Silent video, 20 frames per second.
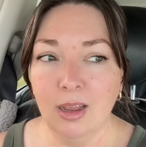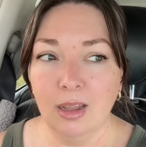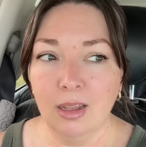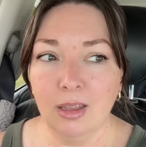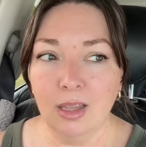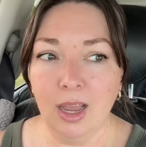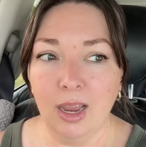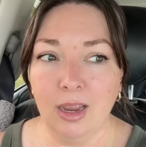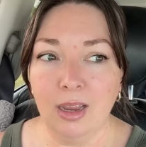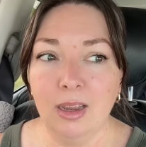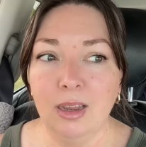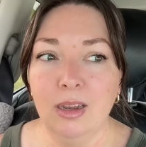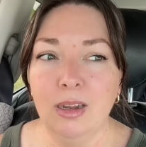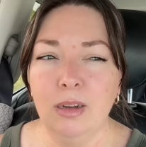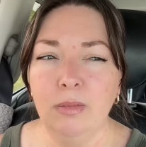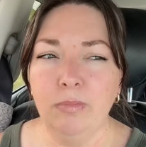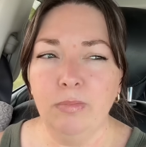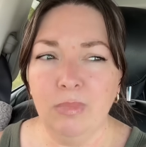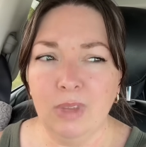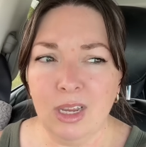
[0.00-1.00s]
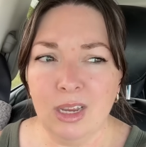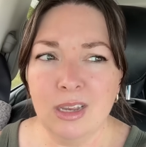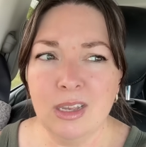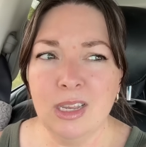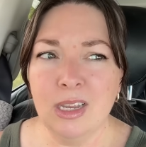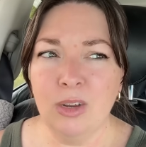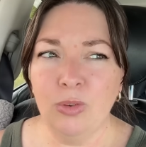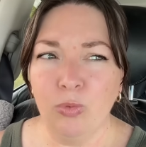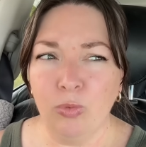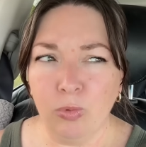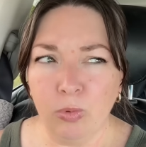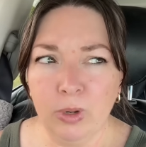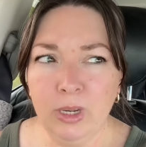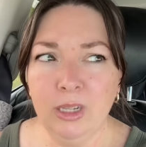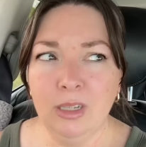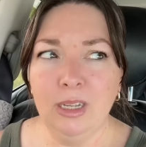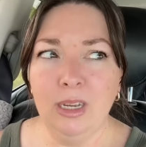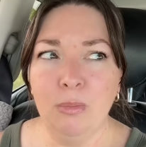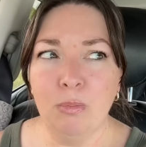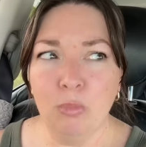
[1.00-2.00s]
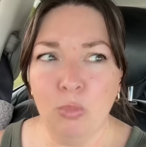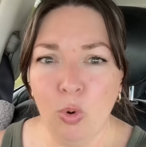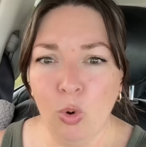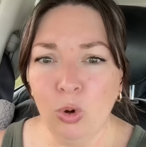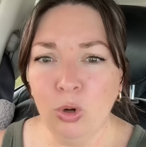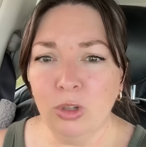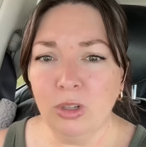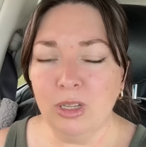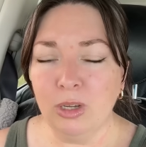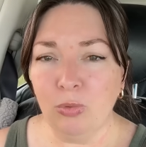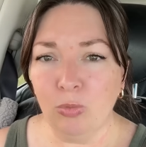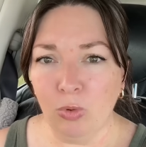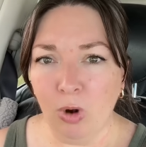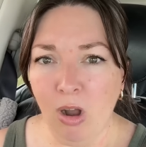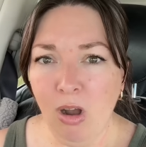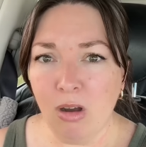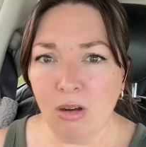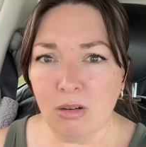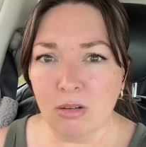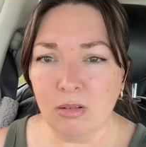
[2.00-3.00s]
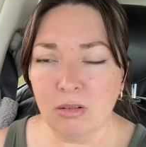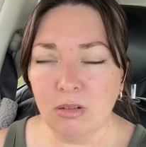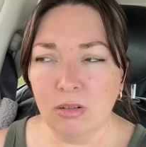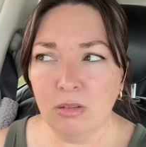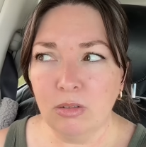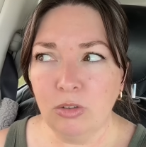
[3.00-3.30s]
Like, is it really morally wrong